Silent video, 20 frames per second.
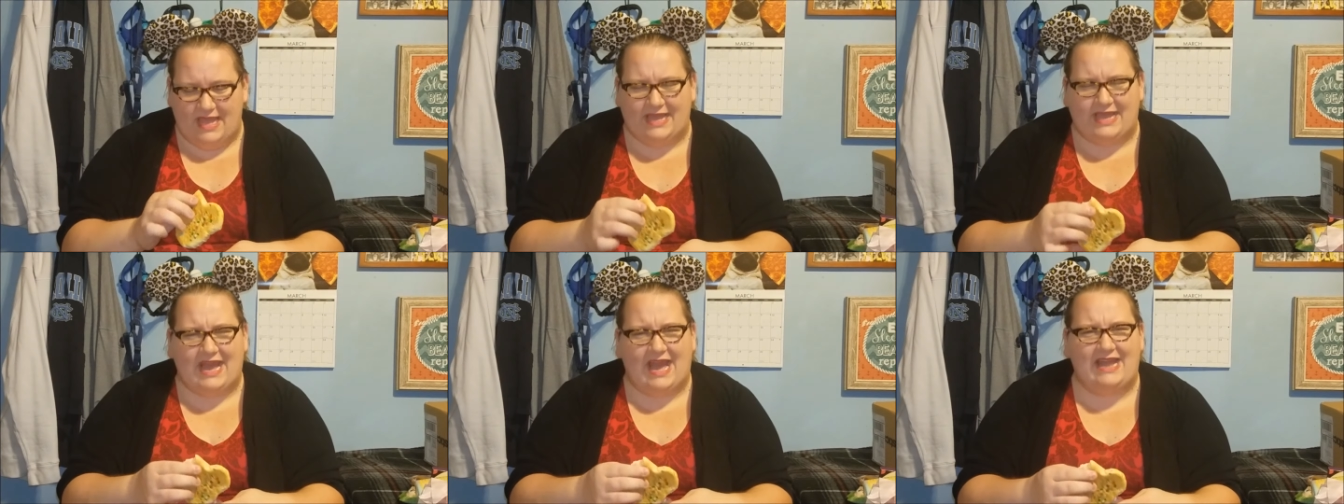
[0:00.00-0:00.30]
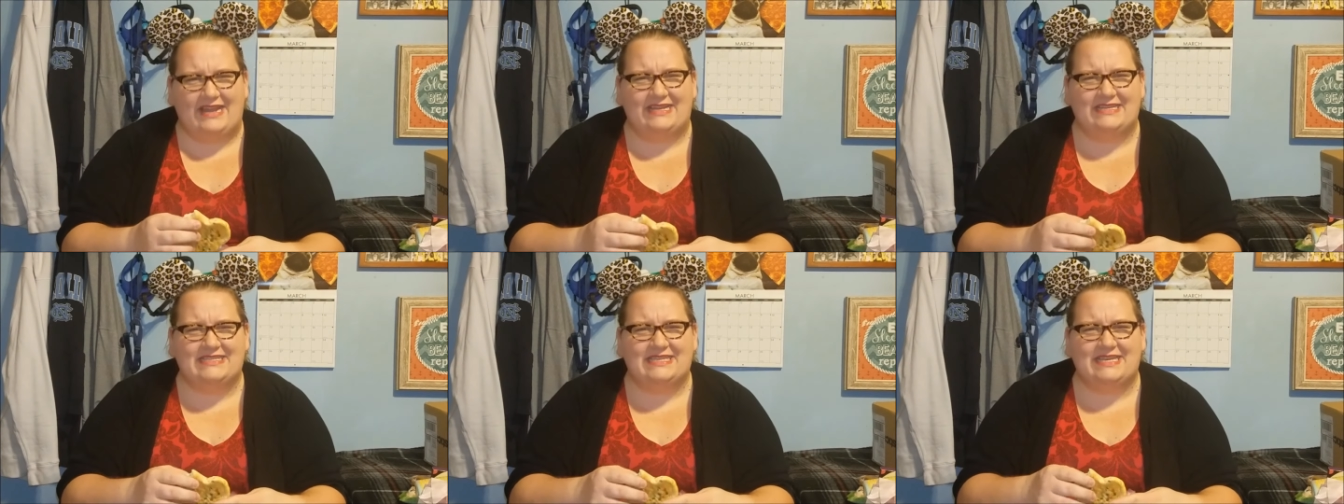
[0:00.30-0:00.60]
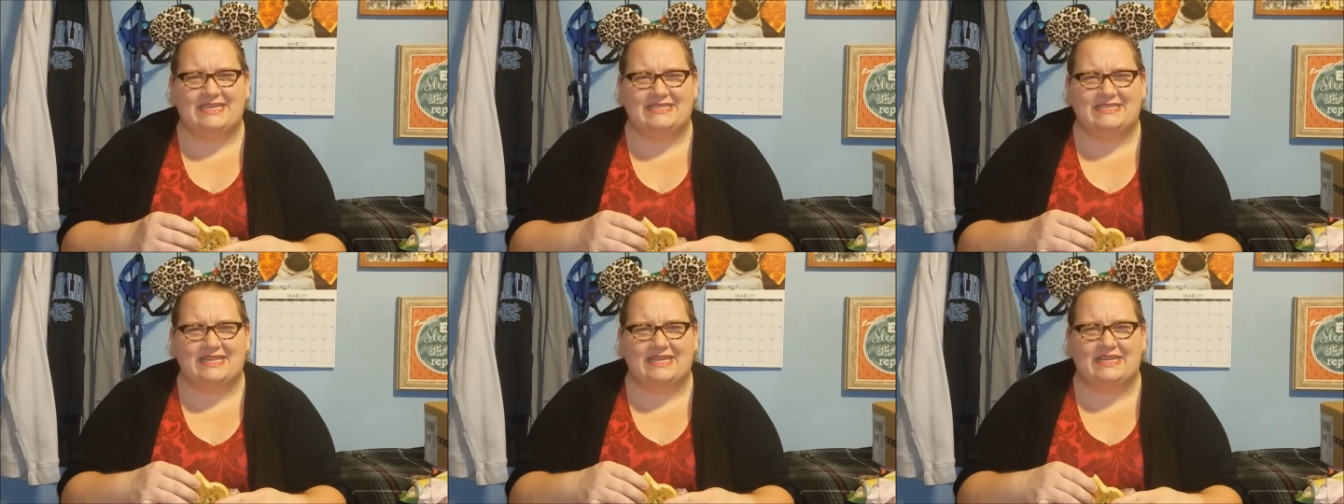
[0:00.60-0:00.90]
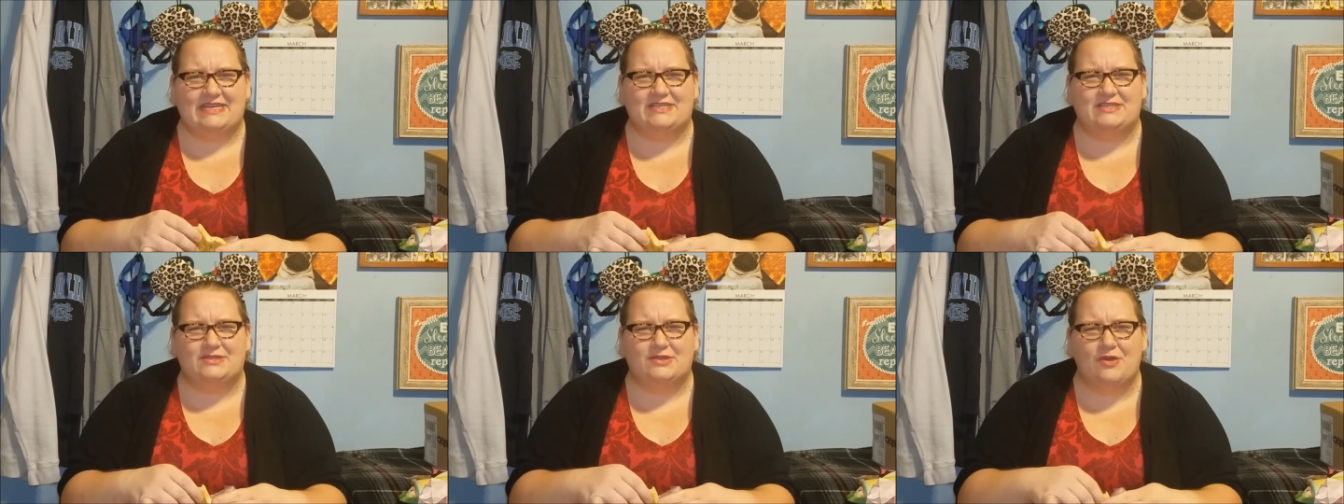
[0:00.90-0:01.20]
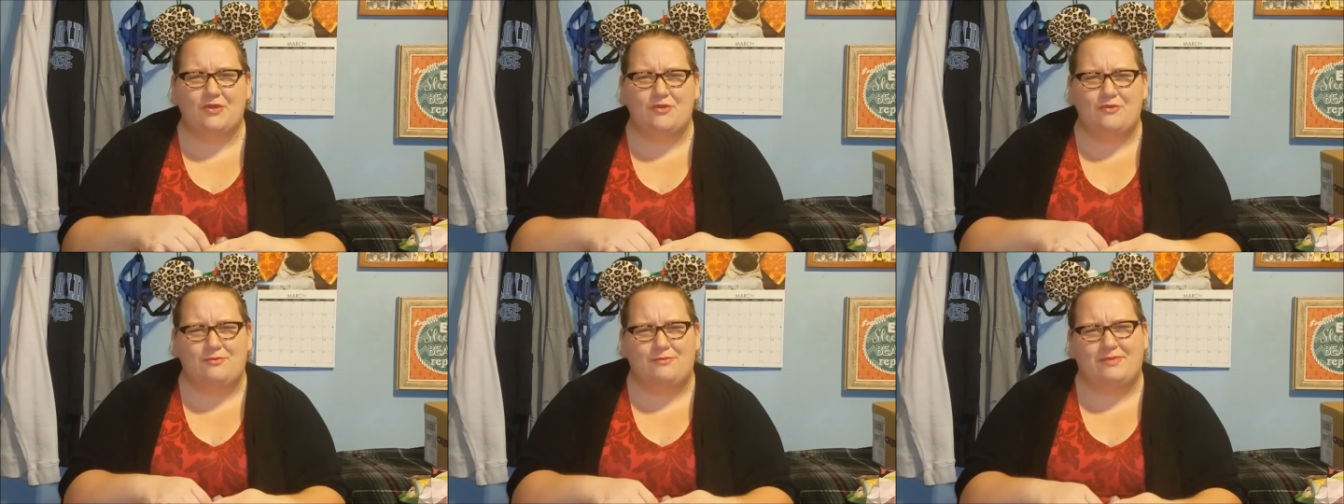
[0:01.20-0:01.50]
It kind of tastes like a
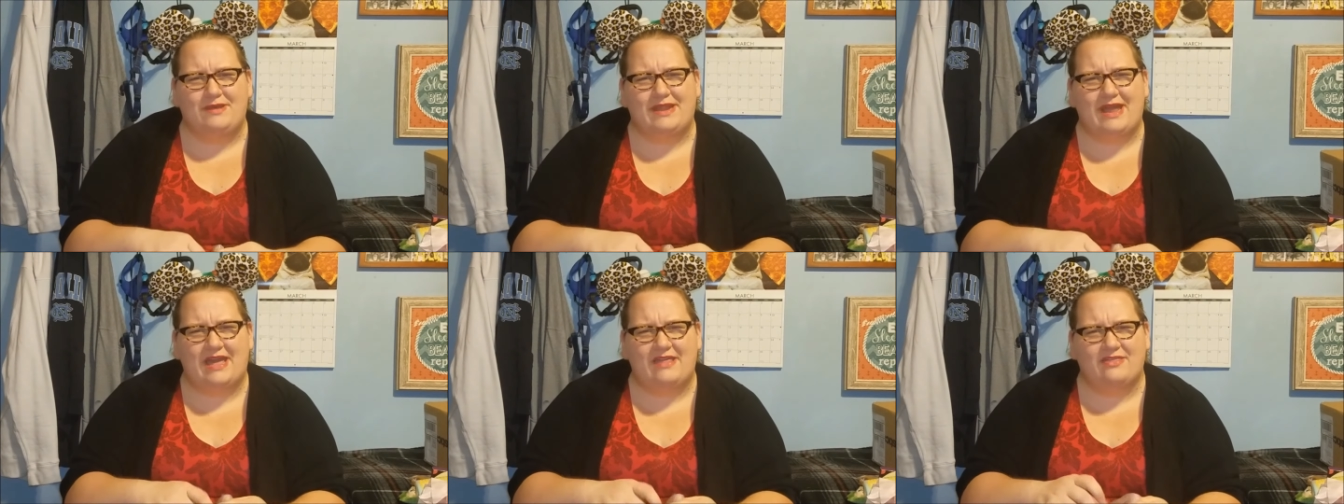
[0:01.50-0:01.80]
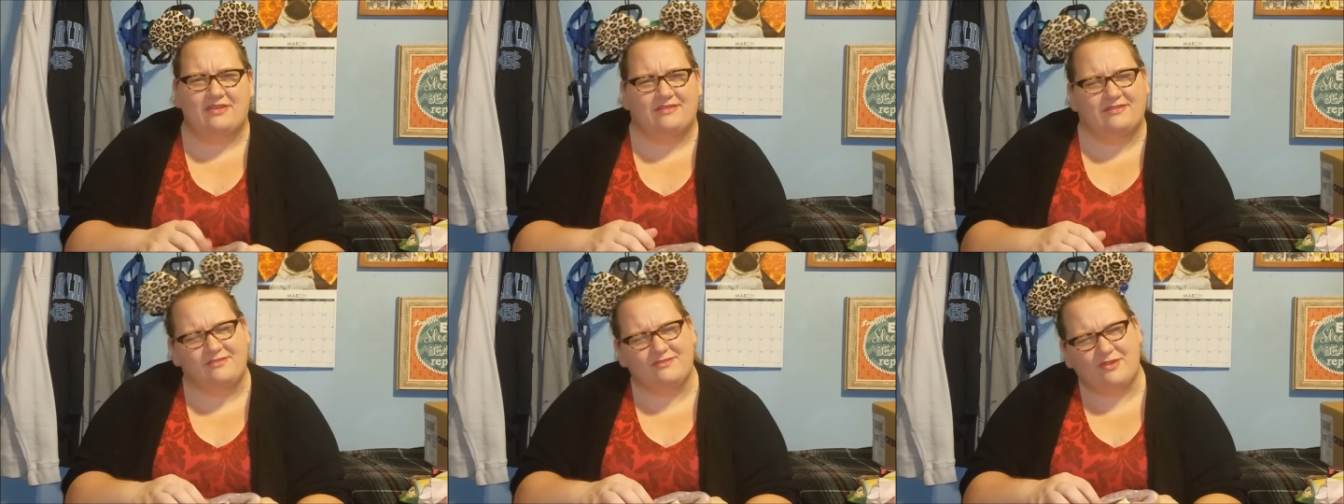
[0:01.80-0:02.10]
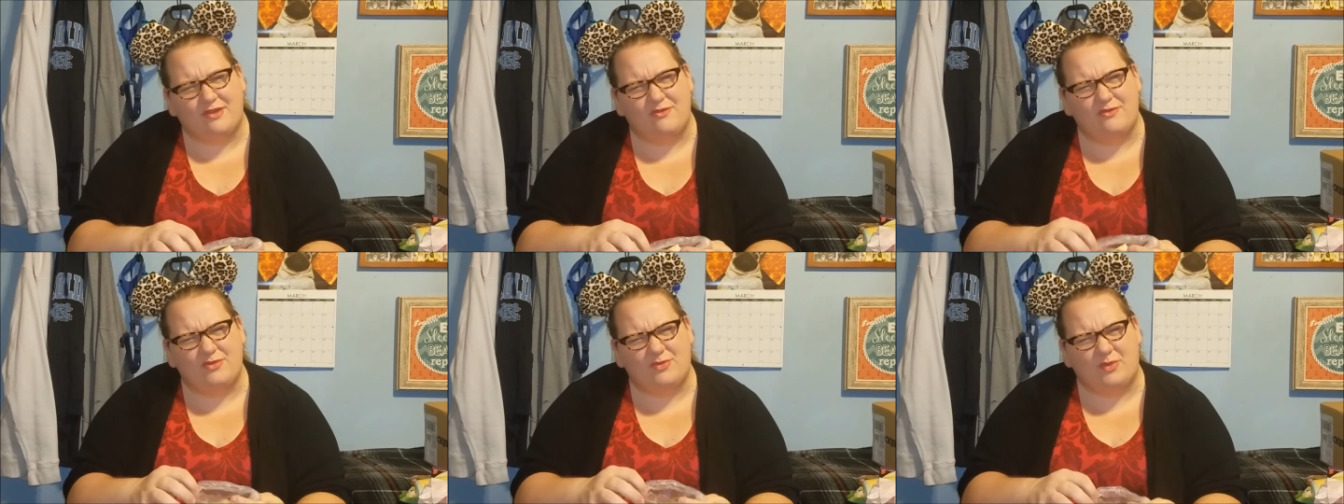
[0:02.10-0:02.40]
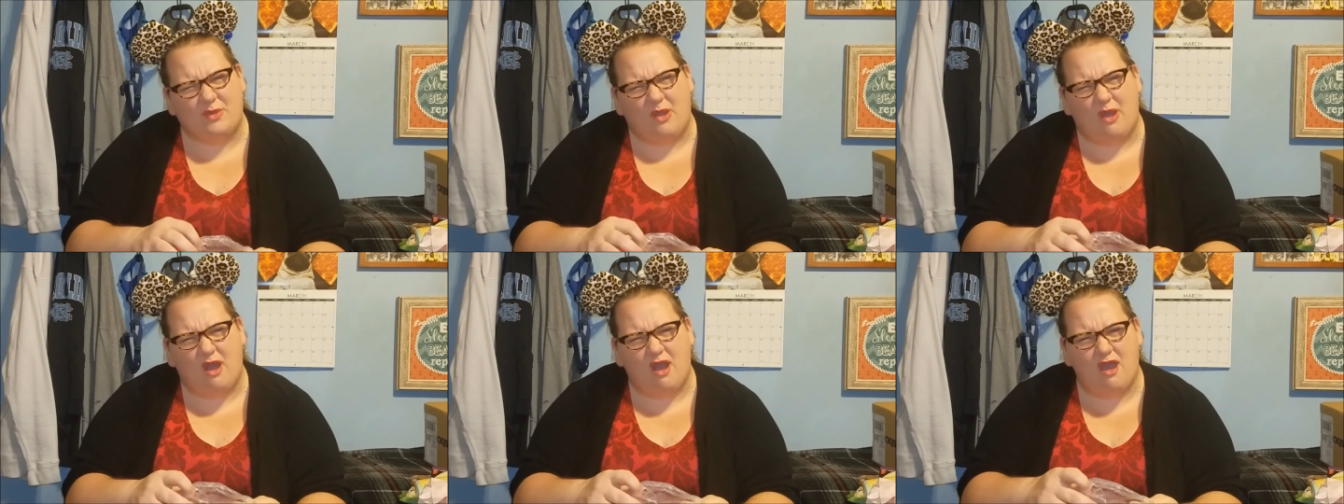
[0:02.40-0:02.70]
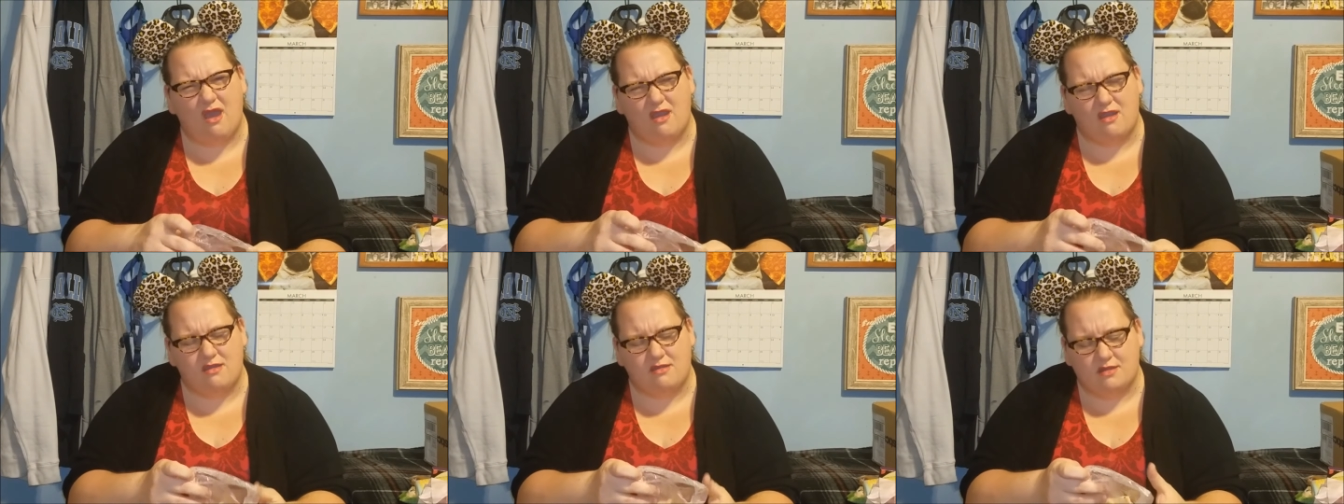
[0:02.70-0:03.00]
scone, but I thought scones were
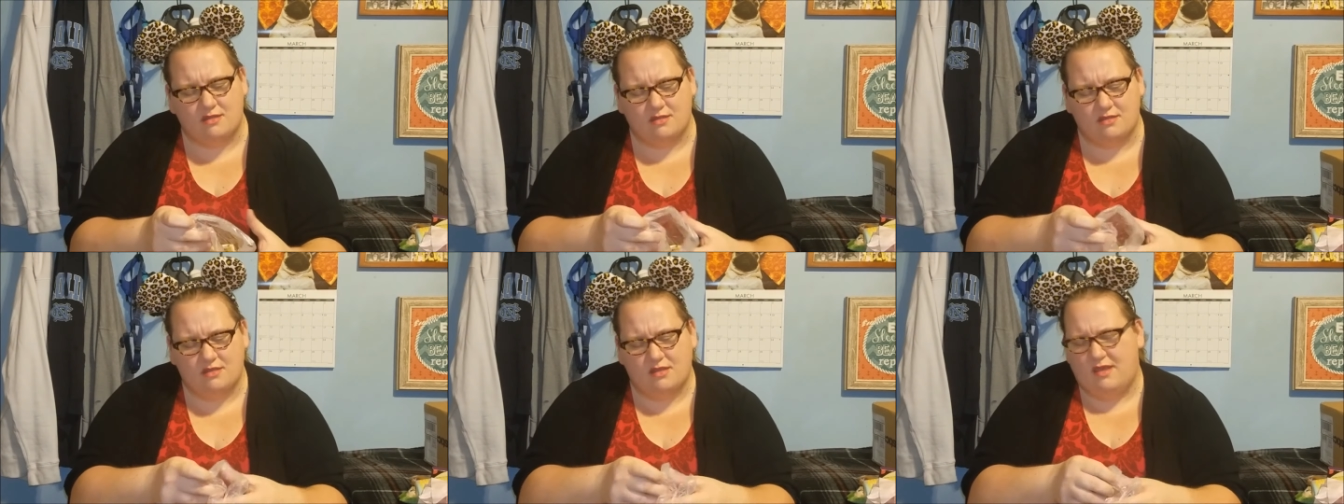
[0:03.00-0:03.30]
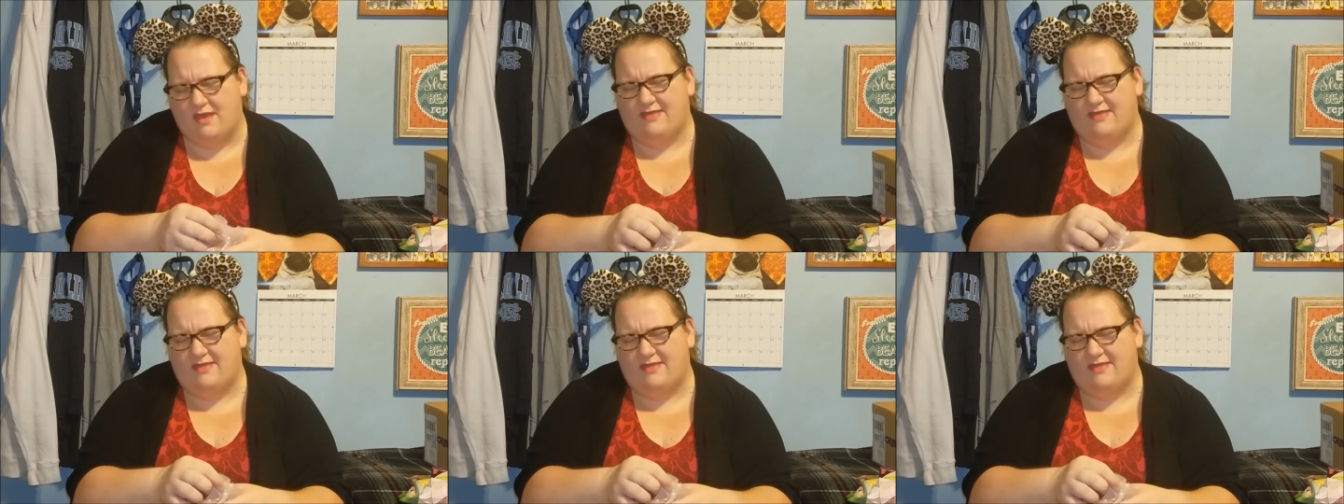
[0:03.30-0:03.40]
hard.